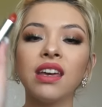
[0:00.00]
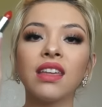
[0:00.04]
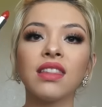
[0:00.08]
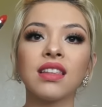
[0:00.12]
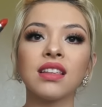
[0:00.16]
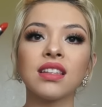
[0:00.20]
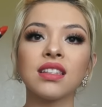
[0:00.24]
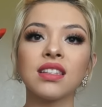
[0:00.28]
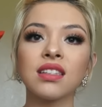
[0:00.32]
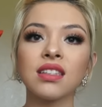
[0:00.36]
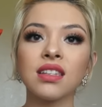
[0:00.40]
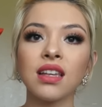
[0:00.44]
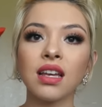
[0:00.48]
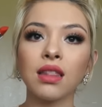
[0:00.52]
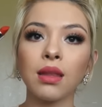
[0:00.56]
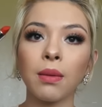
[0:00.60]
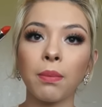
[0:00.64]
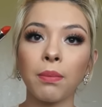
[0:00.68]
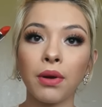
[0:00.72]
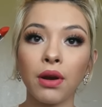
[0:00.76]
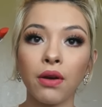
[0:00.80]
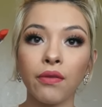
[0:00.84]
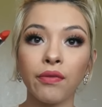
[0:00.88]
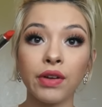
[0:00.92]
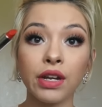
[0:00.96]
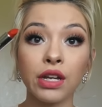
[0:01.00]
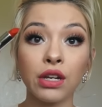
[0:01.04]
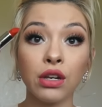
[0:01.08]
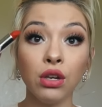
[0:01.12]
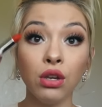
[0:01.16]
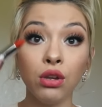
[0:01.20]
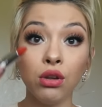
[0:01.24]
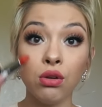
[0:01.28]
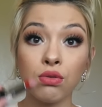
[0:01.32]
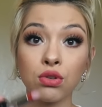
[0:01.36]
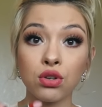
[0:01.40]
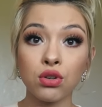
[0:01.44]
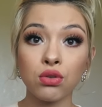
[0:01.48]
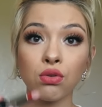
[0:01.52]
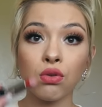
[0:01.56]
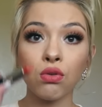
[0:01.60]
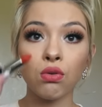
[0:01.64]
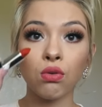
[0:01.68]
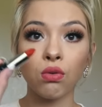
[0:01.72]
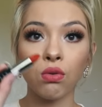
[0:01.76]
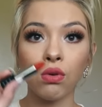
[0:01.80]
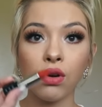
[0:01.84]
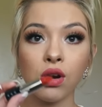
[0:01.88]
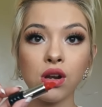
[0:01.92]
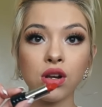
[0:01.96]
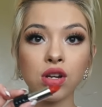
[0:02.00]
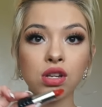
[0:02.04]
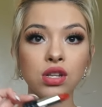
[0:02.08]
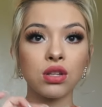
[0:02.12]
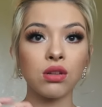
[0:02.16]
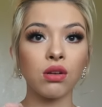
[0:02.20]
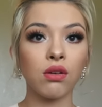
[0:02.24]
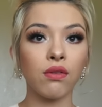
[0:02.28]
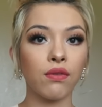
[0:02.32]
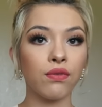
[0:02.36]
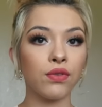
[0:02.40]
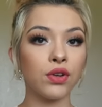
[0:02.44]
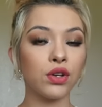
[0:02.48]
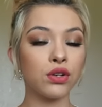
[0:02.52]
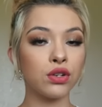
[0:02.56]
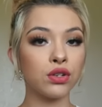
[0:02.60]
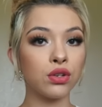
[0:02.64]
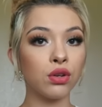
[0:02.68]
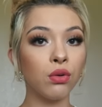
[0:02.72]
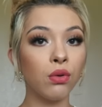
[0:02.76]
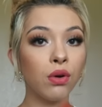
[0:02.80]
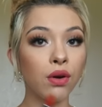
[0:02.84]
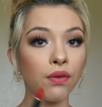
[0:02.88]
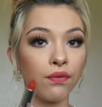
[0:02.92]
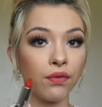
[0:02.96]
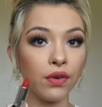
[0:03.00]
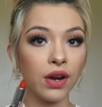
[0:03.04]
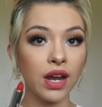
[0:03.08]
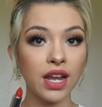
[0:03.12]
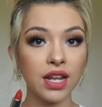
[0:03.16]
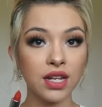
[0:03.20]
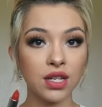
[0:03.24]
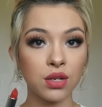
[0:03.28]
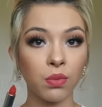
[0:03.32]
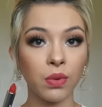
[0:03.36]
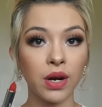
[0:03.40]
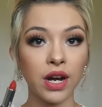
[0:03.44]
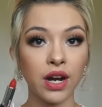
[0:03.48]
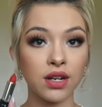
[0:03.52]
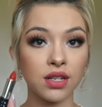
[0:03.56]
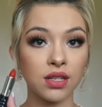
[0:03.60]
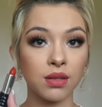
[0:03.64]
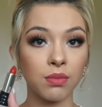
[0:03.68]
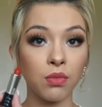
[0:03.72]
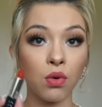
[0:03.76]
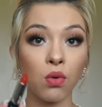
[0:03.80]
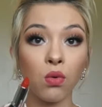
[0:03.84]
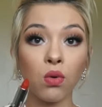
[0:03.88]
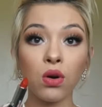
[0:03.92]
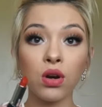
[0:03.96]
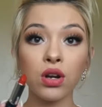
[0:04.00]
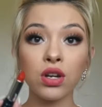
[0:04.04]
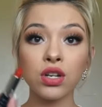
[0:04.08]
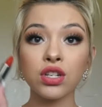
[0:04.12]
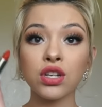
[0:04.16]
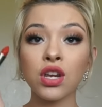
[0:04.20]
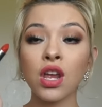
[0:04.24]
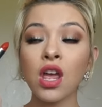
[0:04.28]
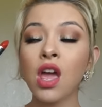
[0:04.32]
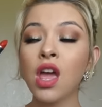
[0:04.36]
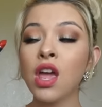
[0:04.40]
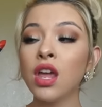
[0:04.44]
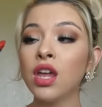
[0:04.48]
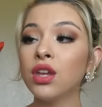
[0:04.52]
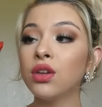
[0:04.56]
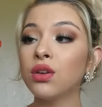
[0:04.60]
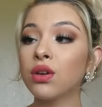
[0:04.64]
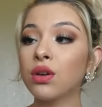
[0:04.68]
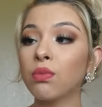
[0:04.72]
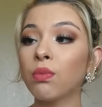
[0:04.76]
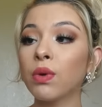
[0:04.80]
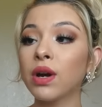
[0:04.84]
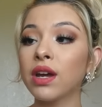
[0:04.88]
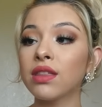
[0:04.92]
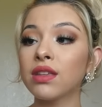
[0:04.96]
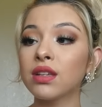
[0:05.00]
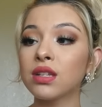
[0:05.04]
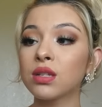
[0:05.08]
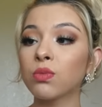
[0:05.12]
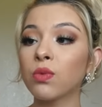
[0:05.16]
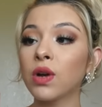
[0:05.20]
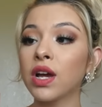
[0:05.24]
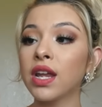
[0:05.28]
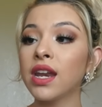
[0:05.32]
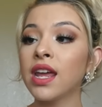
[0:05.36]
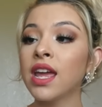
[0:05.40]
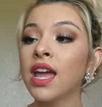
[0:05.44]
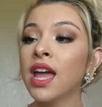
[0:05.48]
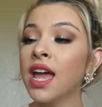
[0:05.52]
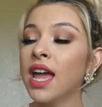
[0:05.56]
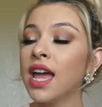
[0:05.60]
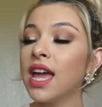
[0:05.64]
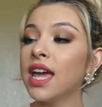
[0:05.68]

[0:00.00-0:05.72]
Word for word: and this is like the perfect neutral orange. So if you're too afraid to wear some orange, you can wear this one.